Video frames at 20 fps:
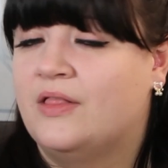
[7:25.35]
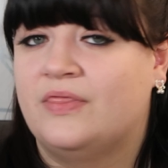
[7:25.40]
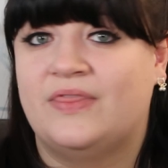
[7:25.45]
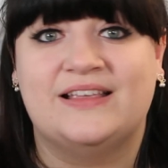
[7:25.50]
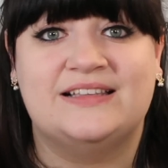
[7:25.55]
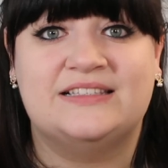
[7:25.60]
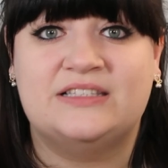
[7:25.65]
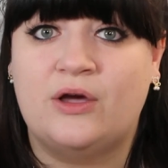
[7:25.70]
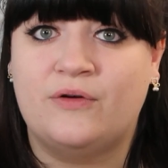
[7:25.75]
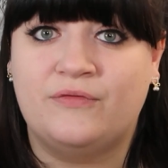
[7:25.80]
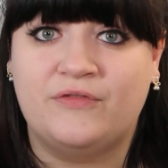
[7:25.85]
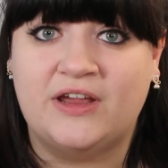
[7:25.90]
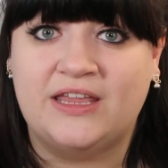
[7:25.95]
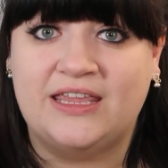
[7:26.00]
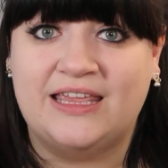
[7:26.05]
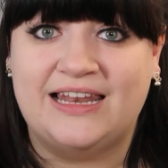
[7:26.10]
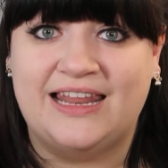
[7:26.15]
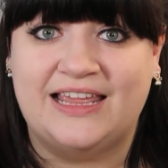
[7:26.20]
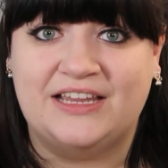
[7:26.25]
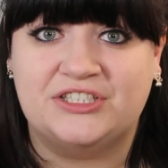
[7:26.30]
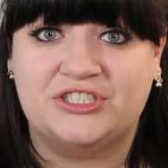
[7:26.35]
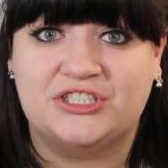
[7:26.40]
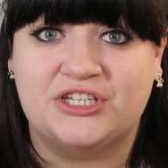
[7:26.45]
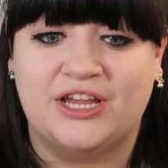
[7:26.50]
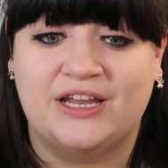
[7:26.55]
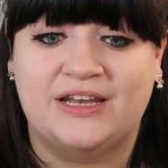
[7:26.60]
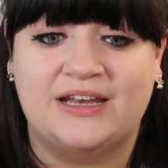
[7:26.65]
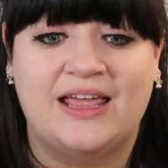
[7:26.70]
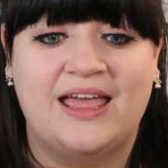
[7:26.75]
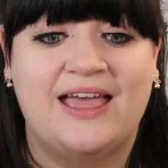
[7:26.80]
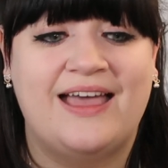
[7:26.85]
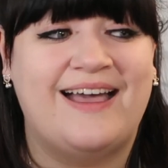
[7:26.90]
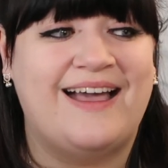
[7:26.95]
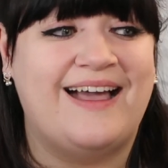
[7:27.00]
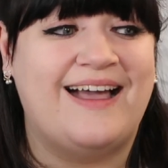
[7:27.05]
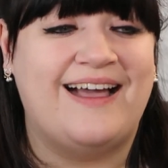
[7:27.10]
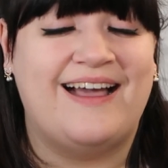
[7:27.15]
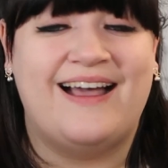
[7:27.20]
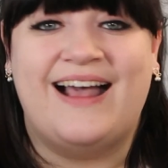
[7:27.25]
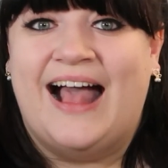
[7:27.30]
their self-regulation,
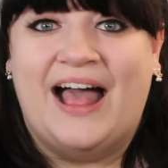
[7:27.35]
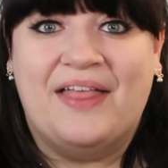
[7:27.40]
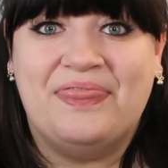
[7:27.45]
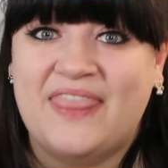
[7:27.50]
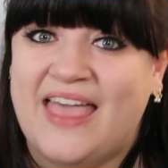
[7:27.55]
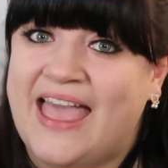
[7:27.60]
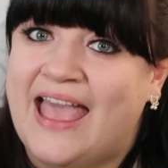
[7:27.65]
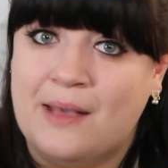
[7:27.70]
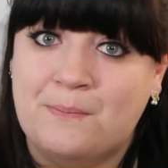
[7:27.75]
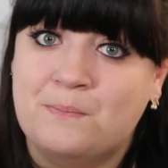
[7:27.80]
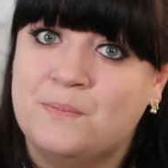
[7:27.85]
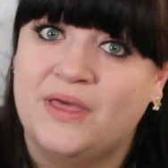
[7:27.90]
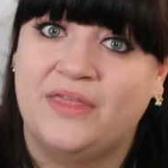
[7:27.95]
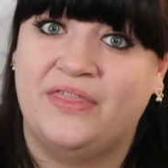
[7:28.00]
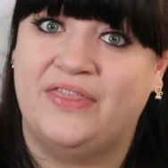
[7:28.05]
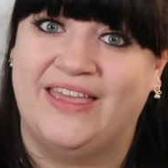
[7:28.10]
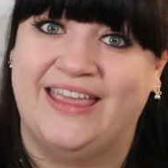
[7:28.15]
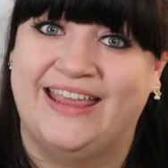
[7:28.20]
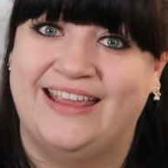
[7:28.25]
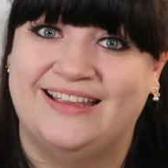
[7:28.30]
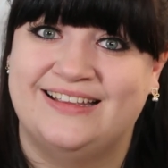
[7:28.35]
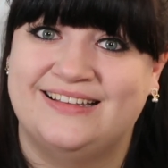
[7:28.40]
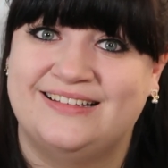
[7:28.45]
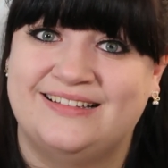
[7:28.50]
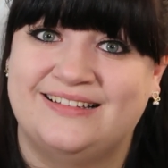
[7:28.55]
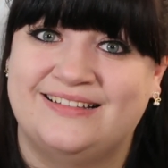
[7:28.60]
and their empathy.